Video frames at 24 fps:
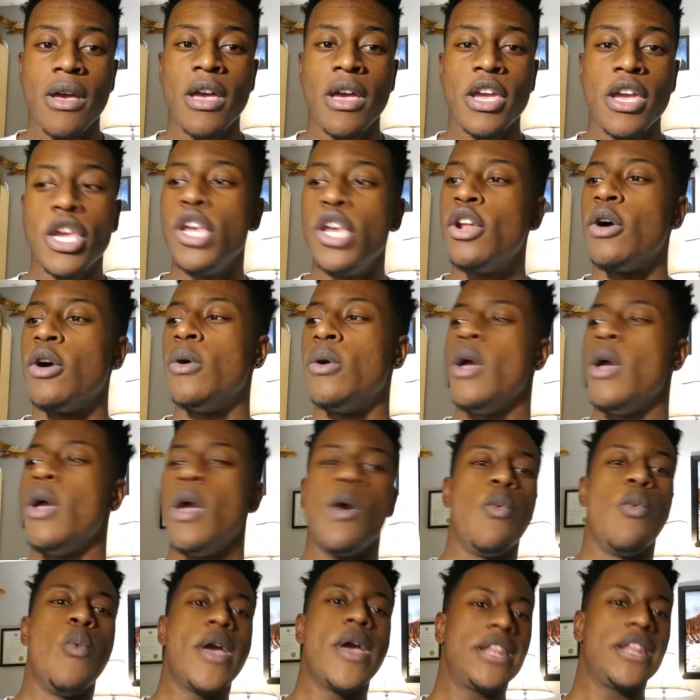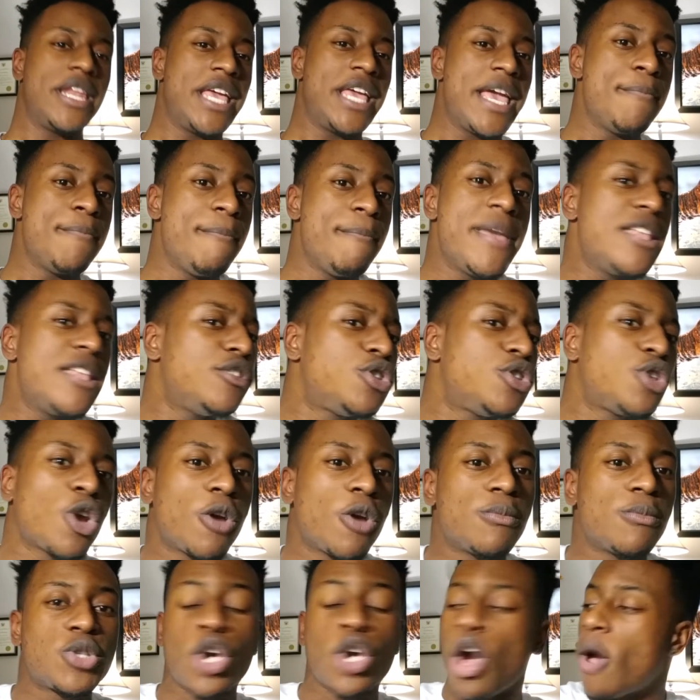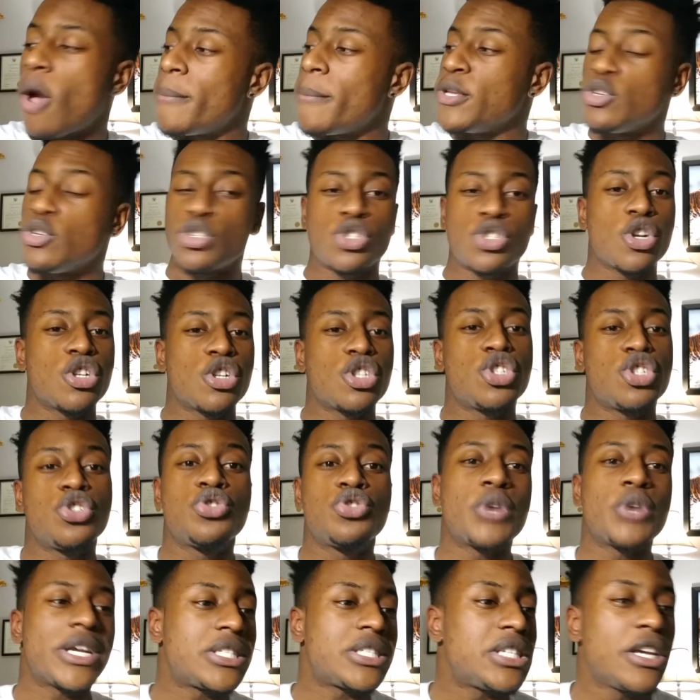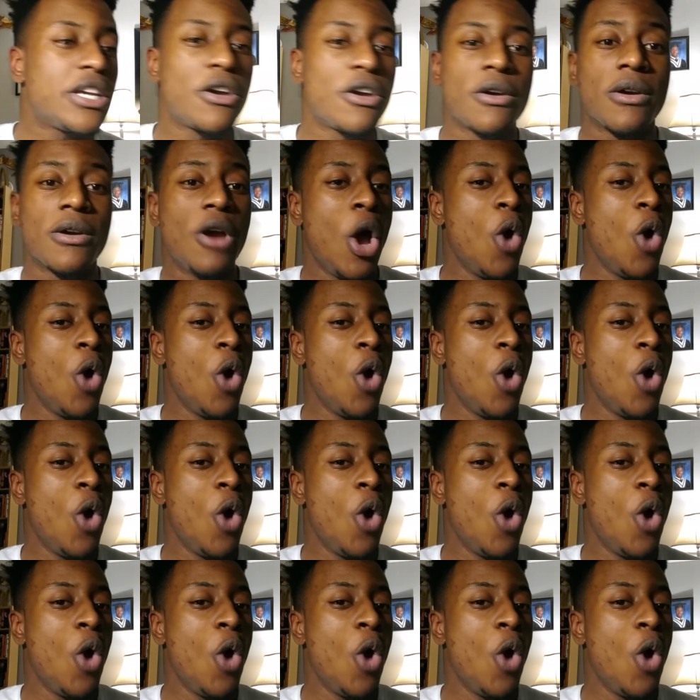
When midterms come and you start stressing or